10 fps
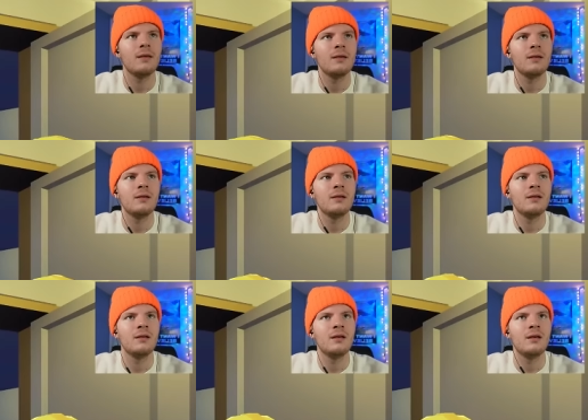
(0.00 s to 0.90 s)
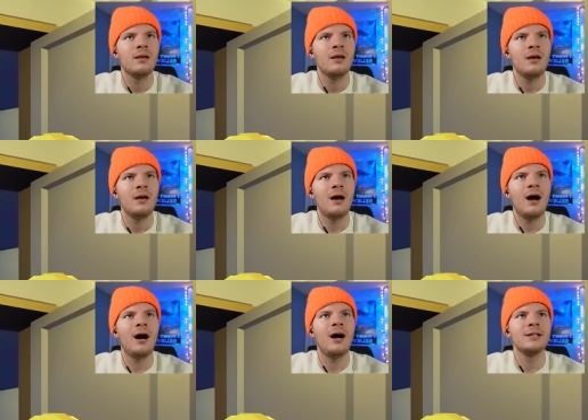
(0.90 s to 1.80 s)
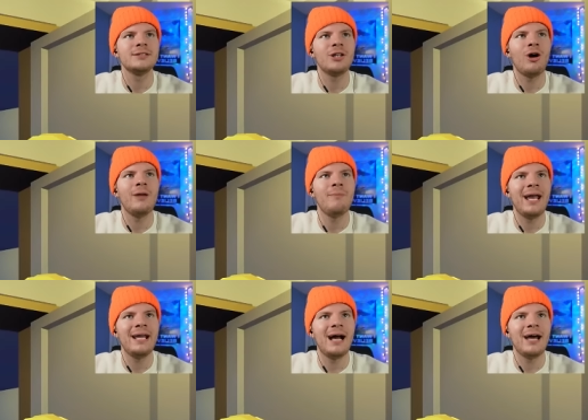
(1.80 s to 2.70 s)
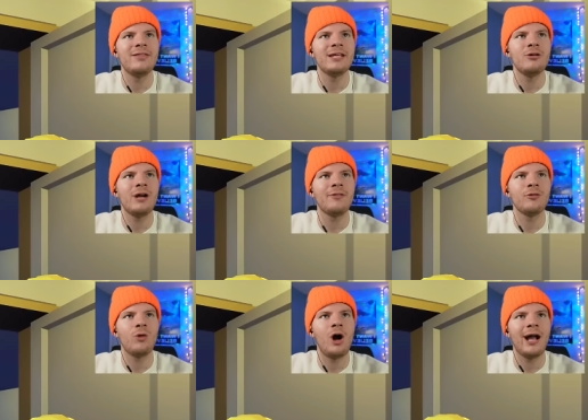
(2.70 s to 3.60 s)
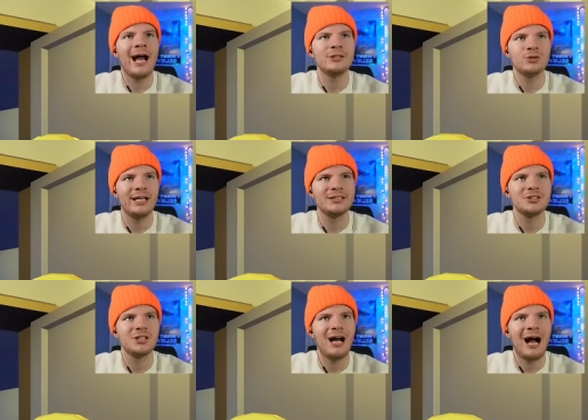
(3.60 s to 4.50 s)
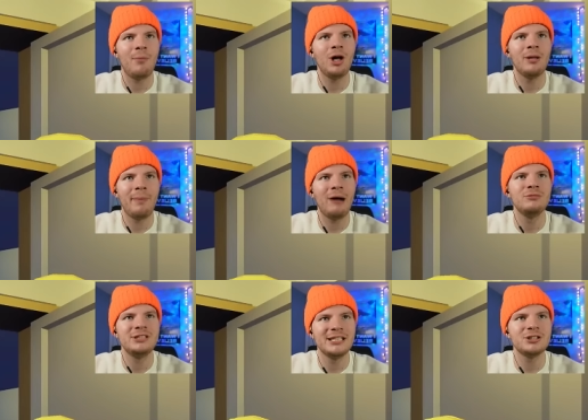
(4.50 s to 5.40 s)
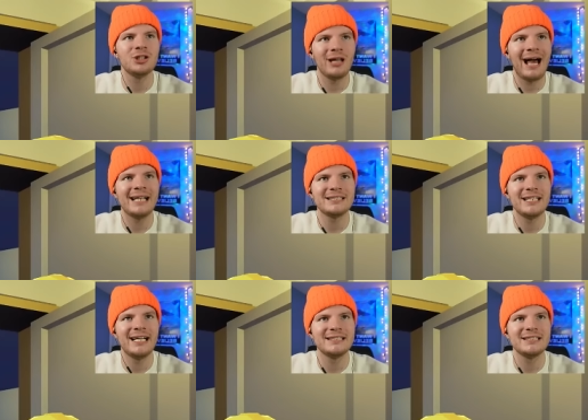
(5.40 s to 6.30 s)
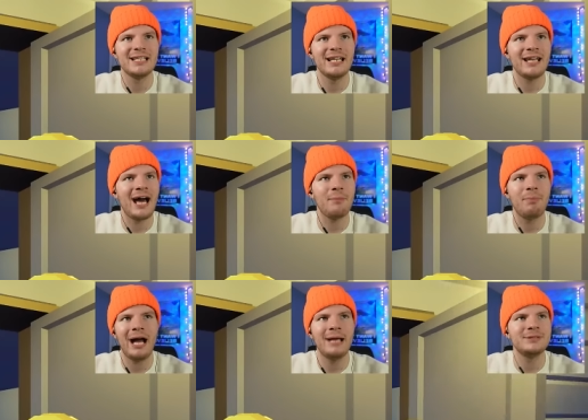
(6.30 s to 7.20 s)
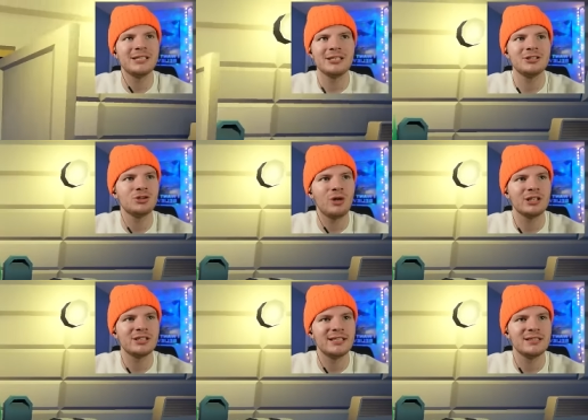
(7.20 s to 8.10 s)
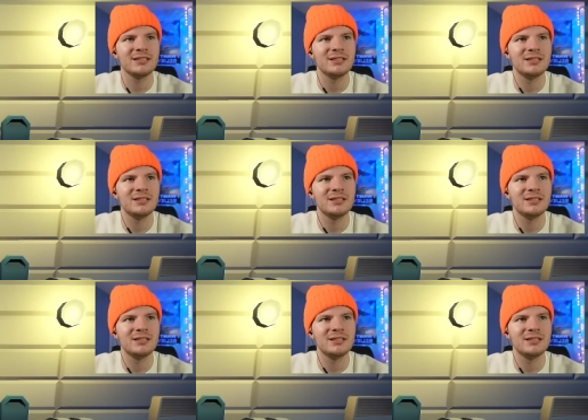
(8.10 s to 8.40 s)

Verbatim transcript: Hello. Ah, sorry, mate. I think you got the wrong address. I'm all about digital assets, not pipes and construction.